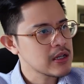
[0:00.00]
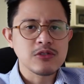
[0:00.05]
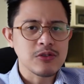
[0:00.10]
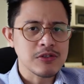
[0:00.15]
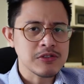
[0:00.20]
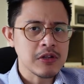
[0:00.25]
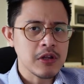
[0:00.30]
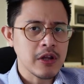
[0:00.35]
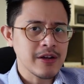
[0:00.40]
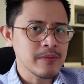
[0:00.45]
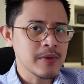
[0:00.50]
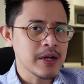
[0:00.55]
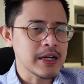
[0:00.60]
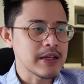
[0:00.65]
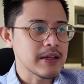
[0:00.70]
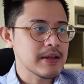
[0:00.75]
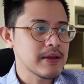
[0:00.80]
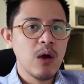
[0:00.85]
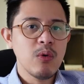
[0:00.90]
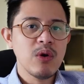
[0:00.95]
So it's a lot of
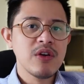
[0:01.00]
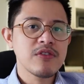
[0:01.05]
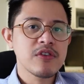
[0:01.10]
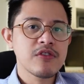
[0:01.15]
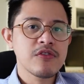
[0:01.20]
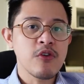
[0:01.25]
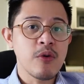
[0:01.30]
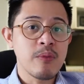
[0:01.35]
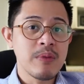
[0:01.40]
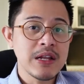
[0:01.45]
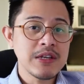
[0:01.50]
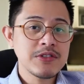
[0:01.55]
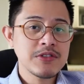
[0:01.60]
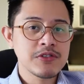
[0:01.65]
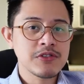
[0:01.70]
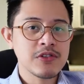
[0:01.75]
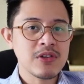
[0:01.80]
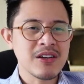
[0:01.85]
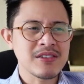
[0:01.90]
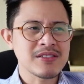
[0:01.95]
money. However, for
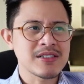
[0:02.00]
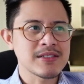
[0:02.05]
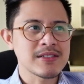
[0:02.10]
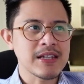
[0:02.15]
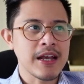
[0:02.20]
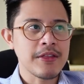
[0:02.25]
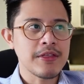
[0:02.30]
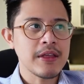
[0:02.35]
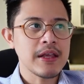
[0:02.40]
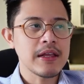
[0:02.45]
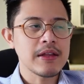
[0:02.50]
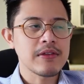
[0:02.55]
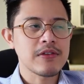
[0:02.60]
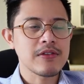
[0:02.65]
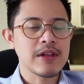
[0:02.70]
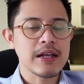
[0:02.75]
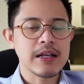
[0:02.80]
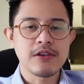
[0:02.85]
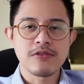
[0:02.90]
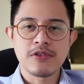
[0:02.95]
Malaysian stocks, I think
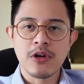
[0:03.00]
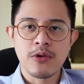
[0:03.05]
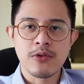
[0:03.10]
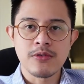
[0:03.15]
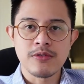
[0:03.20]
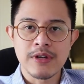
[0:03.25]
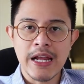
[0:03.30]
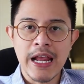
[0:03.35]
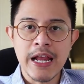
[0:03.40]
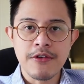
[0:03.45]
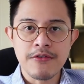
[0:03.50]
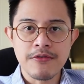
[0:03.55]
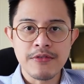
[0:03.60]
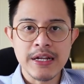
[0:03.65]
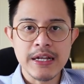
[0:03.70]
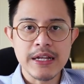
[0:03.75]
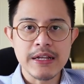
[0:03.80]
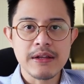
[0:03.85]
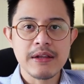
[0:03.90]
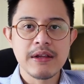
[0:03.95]
it's like around 8
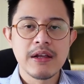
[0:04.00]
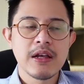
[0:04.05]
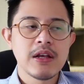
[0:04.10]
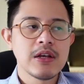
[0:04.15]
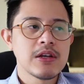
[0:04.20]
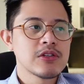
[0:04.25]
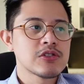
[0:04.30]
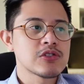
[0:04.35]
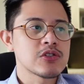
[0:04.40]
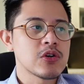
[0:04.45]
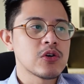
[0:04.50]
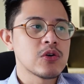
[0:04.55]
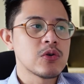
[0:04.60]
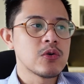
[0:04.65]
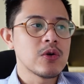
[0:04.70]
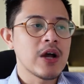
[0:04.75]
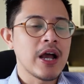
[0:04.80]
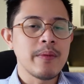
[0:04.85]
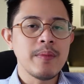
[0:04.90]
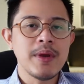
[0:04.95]
ringgit.
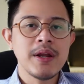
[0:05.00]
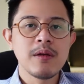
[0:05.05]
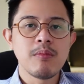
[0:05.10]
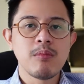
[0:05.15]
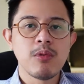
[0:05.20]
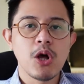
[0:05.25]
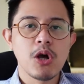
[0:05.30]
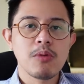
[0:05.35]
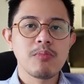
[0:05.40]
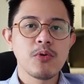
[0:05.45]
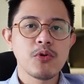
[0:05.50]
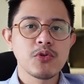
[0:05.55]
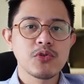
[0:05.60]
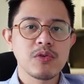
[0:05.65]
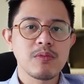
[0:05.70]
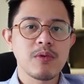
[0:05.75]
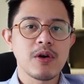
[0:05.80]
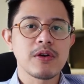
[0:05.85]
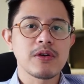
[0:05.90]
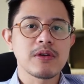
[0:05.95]
So I made a blog post
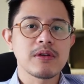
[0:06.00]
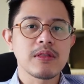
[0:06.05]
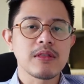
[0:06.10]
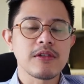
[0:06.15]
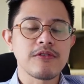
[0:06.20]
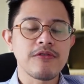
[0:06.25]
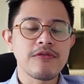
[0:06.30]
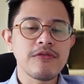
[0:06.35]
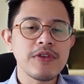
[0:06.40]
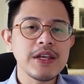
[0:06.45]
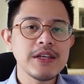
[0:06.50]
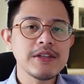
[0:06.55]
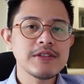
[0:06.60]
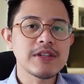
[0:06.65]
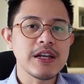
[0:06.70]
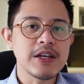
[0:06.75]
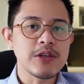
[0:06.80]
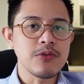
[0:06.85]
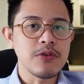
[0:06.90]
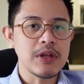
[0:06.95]
about the fees
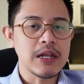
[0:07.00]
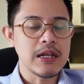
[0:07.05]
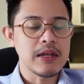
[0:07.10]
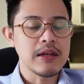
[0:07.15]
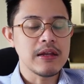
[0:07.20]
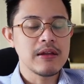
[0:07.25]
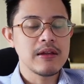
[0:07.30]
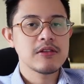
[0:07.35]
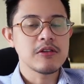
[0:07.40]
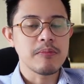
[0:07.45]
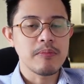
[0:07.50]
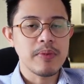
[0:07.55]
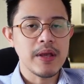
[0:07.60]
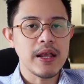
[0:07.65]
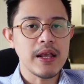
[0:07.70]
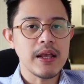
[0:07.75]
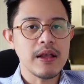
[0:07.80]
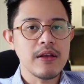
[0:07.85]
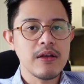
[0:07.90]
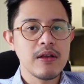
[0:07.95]
that you need to
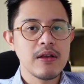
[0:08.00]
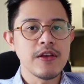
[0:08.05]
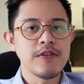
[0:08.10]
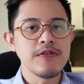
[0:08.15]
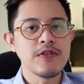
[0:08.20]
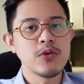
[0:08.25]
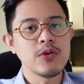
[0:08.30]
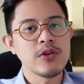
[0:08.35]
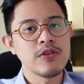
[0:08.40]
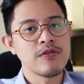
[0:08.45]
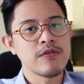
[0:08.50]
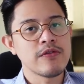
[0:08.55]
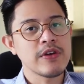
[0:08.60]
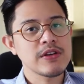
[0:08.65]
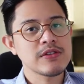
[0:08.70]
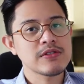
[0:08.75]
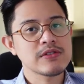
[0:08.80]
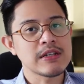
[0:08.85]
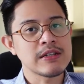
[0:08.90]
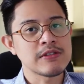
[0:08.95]
pay if you
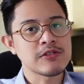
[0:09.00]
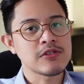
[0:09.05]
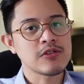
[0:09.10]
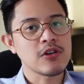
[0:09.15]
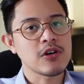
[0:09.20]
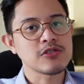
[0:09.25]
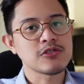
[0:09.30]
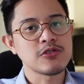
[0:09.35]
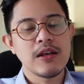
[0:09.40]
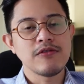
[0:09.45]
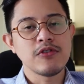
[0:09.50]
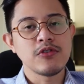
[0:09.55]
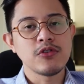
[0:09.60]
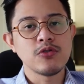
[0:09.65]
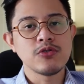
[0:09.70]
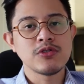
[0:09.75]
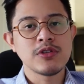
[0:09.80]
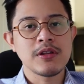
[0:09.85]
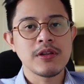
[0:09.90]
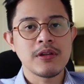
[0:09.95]
invest in stocks, if
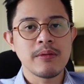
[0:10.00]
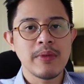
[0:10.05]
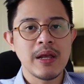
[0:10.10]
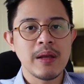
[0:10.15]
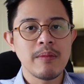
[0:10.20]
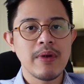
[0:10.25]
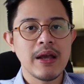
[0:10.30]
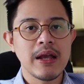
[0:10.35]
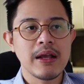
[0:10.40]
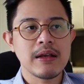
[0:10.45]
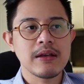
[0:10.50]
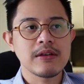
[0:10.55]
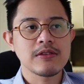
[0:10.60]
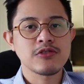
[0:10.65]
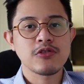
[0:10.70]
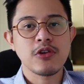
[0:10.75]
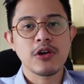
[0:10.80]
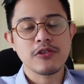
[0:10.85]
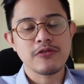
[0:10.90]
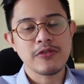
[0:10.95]
you're using the Maybank
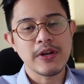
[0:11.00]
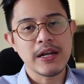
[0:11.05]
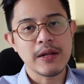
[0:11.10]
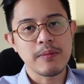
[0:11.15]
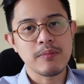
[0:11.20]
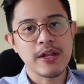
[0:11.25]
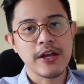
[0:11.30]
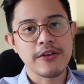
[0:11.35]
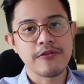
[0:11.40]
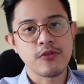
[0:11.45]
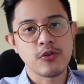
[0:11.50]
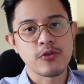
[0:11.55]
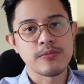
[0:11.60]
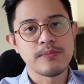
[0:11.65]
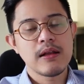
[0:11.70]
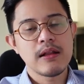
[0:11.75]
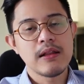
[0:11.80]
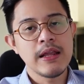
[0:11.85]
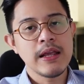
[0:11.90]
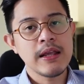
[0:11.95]
stock trading
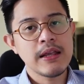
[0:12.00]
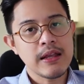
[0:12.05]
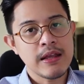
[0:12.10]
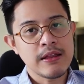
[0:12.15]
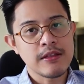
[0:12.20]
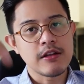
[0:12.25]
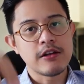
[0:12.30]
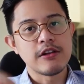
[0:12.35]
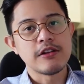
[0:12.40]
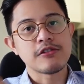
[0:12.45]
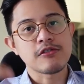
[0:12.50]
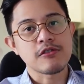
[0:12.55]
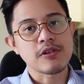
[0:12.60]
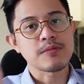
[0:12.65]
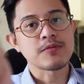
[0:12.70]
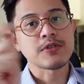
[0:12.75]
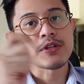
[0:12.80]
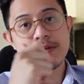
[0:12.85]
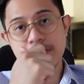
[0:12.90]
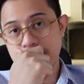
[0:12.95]
platform. Link in the
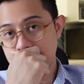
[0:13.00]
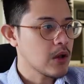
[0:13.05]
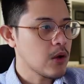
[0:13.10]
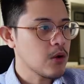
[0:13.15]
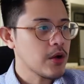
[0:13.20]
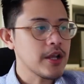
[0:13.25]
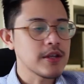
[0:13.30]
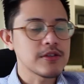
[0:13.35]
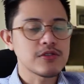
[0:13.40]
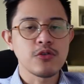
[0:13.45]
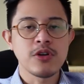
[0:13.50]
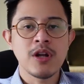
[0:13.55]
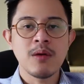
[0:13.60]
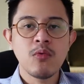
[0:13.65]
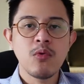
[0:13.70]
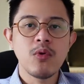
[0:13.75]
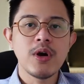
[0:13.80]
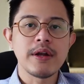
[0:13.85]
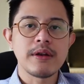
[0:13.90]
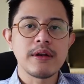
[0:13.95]
description. Okay, so
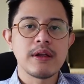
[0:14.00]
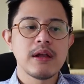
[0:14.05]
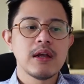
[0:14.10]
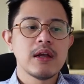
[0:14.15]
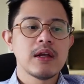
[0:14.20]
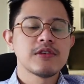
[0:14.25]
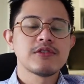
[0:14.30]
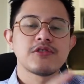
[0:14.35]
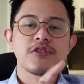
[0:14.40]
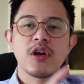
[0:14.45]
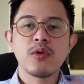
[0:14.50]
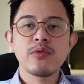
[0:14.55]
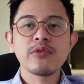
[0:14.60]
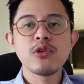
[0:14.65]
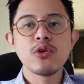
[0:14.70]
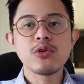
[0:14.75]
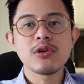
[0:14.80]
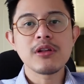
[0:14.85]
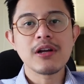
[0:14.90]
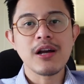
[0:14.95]
number one, start with
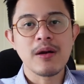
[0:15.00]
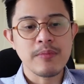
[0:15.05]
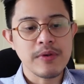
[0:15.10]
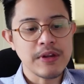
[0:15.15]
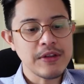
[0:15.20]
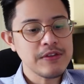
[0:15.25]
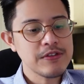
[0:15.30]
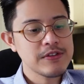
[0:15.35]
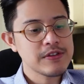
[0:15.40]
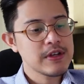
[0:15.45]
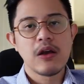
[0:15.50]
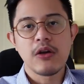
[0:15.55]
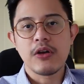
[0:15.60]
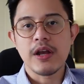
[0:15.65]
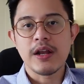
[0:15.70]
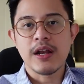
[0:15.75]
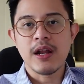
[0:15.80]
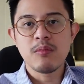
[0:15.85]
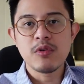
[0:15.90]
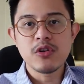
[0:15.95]
local companies.
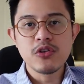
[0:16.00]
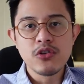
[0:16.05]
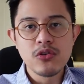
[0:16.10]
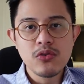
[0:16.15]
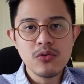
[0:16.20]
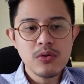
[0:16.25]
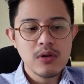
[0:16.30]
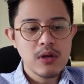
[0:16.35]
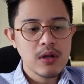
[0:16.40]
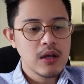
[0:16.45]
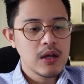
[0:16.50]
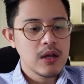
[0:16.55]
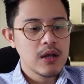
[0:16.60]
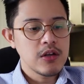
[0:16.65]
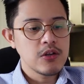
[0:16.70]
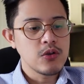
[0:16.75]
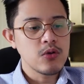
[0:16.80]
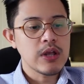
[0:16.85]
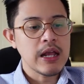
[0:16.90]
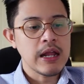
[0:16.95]
Okay, number two,
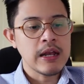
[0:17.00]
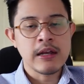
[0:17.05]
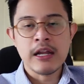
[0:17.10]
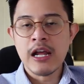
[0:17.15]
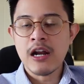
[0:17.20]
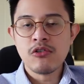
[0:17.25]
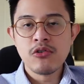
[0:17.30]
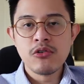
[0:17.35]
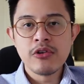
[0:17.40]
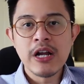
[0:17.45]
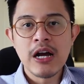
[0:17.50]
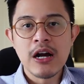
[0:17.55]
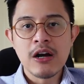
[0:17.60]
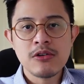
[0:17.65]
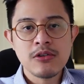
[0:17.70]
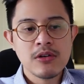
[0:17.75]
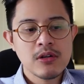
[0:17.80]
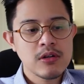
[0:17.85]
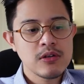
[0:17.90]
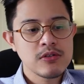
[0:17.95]
you can narrow
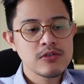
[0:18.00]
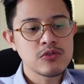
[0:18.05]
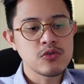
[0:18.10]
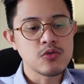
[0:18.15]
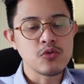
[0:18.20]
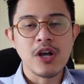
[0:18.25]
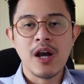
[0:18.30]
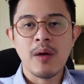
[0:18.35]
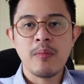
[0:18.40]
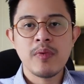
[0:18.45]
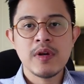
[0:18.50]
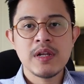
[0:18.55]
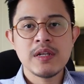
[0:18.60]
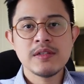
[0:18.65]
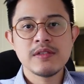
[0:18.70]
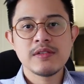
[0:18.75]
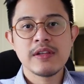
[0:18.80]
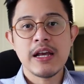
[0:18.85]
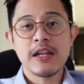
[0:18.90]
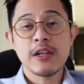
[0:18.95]
down to
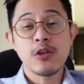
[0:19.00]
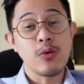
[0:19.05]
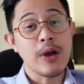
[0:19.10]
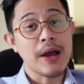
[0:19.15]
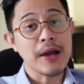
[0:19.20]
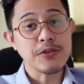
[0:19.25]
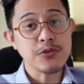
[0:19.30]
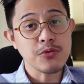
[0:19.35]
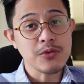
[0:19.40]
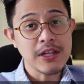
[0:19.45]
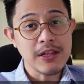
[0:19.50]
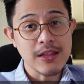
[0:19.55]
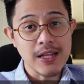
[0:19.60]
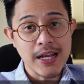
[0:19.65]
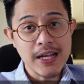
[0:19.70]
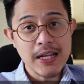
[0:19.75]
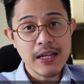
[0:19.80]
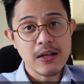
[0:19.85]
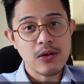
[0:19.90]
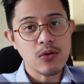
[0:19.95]
companies that you actually
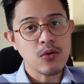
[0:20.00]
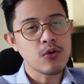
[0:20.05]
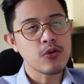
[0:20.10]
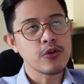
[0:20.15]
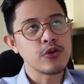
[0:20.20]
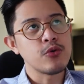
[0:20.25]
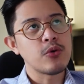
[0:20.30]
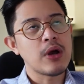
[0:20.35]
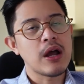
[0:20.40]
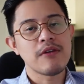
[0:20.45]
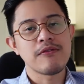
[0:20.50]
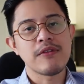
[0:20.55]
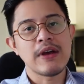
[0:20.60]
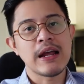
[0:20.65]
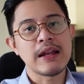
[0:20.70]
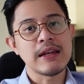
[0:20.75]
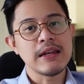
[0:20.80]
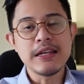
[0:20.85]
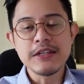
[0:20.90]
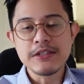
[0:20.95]
like, or you have
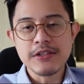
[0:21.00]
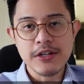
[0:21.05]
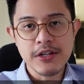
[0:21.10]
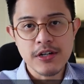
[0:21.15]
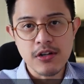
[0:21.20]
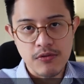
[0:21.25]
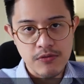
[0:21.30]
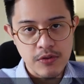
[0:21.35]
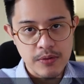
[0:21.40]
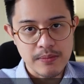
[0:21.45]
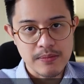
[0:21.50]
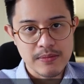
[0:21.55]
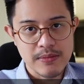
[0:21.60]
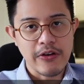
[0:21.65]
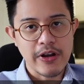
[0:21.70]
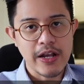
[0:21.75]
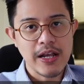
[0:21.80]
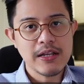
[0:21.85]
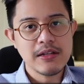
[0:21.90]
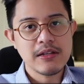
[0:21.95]
at least heard of them,
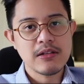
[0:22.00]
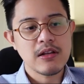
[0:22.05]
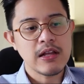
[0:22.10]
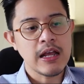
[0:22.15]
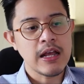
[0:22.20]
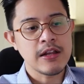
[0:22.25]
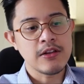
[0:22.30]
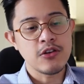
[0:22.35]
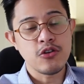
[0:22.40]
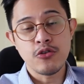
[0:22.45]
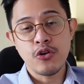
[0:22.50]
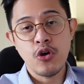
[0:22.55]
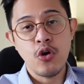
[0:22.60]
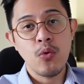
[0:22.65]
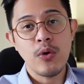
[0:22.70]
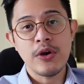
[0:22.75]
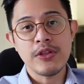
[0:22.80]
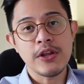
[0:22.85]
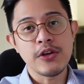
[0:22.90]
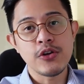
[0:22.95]
okay? And you know
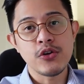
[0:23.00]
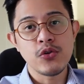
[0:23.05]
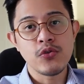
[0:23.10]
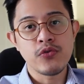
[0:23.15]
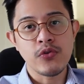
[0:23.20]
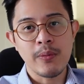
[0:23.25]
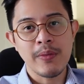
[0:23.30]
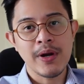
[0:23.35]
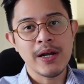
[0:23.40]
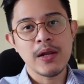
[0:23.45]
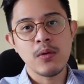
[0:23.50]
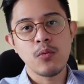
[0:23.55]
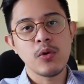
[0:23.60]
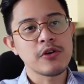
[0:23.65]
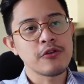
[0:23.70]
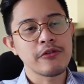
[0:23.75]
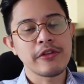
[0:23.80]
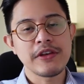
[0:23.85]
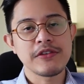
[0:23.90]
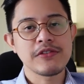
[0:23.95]
what they do for money,
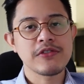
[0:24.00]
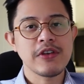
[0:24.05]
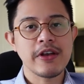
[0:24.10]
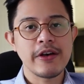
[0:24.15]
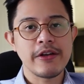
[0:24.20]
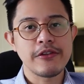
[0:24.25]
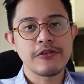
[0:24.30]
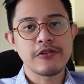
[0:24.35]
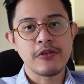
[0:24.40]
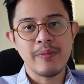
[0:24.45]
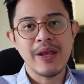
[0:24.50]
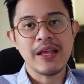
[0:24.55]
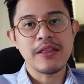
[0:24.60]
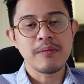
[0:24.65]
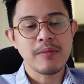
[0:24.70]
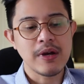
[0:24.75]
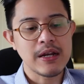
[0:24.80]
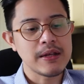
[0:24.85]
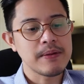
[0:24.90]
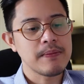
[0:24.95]
what do they sell to make
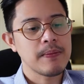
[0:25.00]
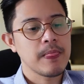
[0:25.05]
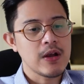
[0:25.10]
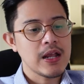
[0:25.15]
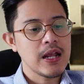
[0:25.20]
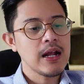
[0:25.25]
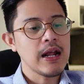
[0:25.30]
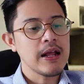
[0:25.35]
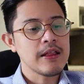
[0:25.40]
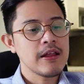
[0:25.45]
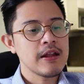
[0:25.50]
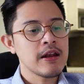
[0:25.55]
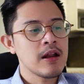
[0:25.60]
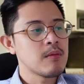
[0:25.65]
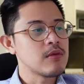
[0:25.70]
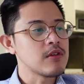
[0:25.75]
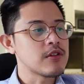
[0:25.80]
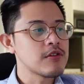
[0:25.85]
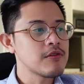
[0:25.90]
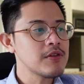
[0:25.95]
the money, okay? And then
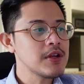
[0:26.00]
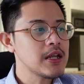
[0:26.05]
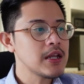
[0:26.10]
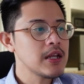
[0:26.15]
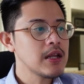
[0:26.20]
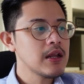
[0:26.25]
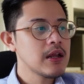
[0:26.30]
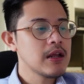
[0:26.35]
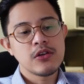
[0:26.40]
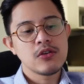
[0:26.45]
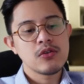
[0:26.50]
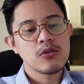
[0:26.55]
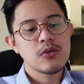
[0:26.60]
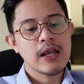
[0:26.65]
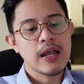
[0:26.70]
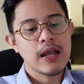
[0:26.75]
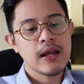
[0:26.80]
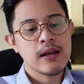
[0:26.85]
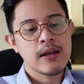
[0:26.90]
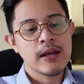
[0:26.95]
number three, you
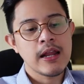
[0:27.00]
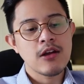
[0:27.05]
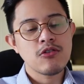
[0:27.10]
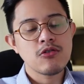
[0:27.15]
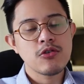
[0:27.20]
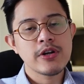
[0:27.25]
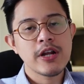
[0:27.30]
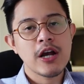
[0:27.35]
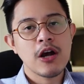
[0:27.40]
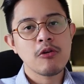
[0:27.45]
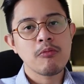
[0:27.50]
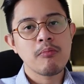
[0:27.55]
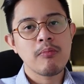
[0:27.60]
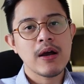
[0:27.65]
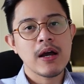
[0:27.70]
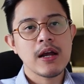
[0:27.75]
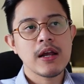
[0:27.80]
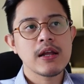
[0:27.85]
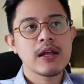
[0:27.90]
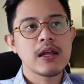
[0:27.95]
can narrow down
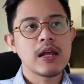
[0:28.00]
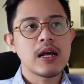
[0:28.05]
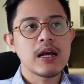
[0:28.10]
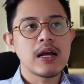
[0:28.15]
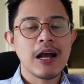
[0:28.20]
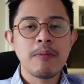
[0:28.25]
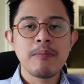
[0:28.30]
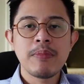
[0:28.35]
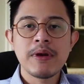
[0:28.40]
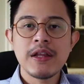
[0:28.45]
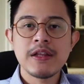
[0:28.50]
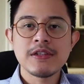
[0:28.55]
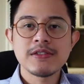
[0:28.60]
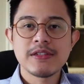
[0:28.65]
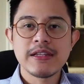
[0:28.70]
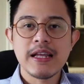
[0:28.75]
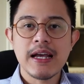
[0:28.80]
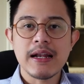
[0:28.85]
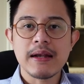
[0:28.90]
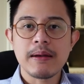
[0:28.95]
by
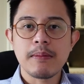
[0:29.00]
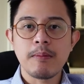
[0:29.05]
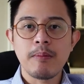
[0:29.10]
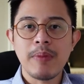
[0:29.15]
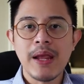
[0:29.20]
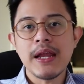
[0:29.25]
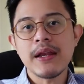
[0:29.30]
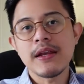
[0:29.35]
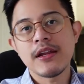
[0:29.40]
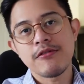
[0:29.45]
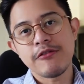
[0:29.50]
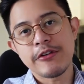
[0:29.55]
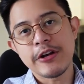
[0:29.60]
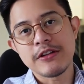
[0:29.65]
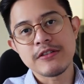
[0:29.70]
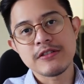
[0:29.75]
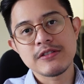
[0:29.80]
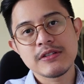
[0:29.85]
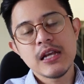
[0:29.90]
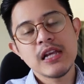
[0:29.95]
companies that pay
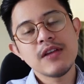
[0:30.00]
dividends.